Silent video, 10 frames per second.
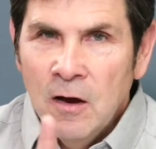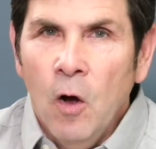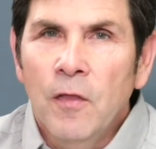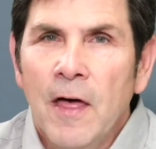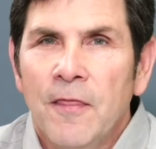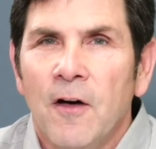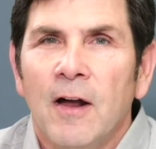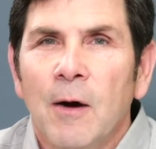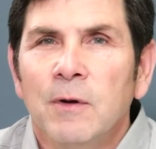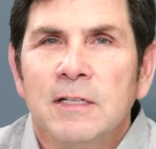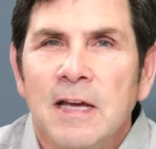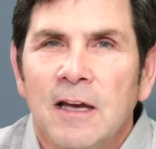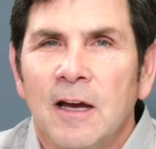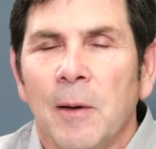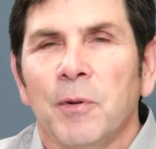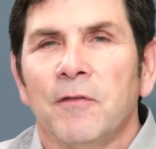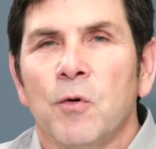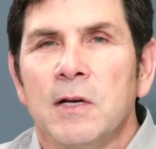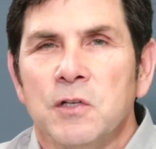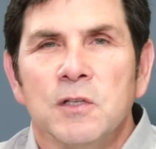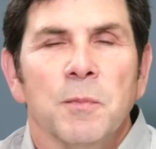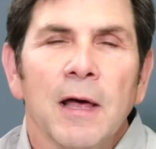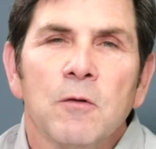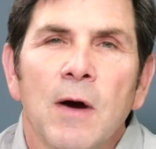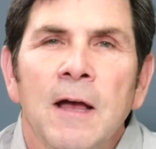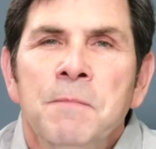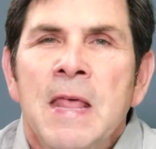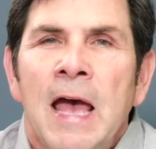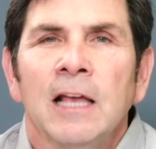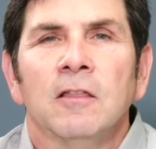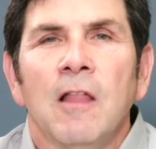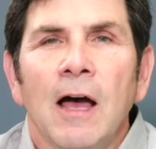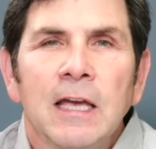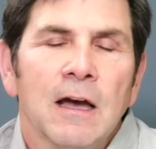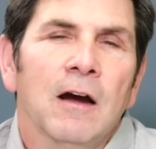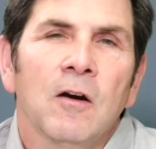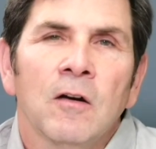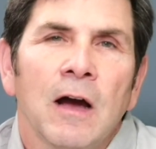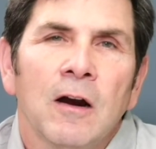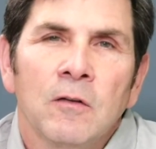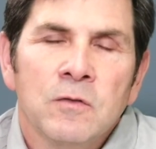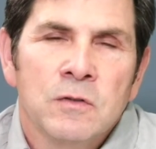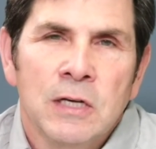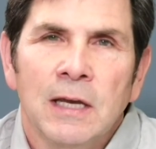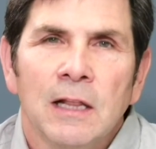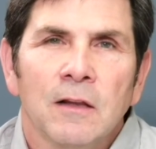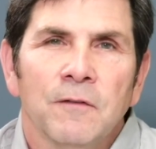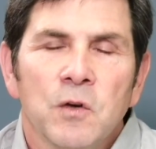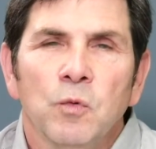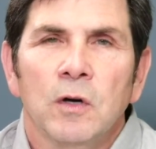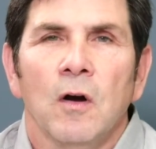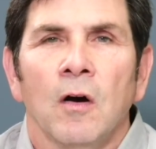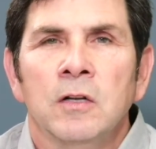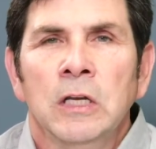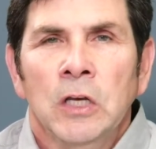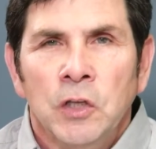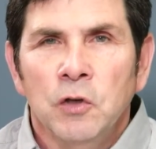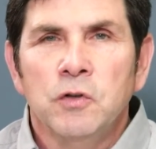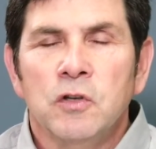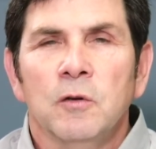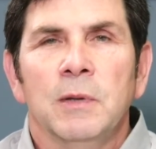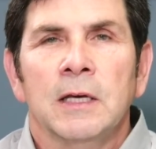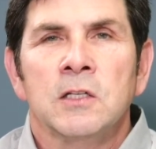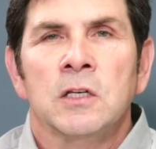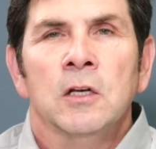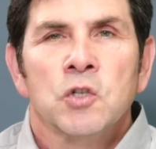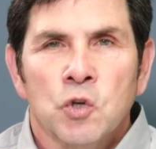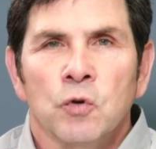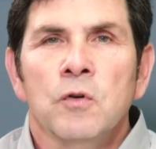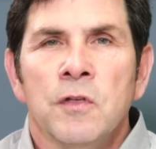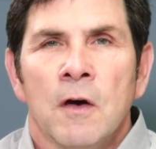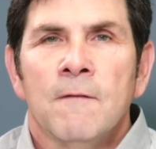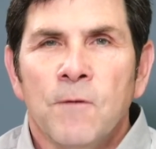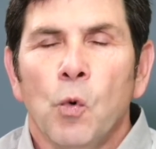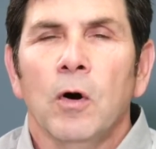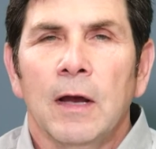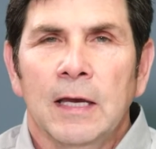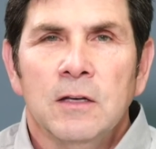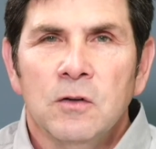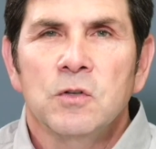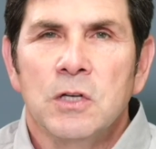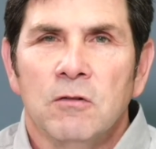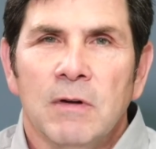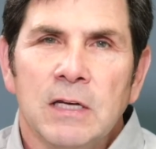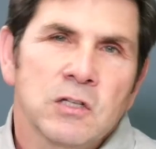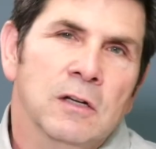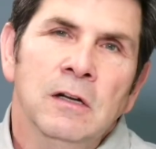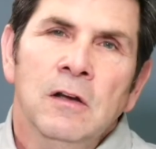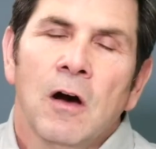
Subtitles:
Hold that thought. I want to take a couple of questions. By the way, hey, like our channel, if you would, on YouTube, it's Truth for a New Generation.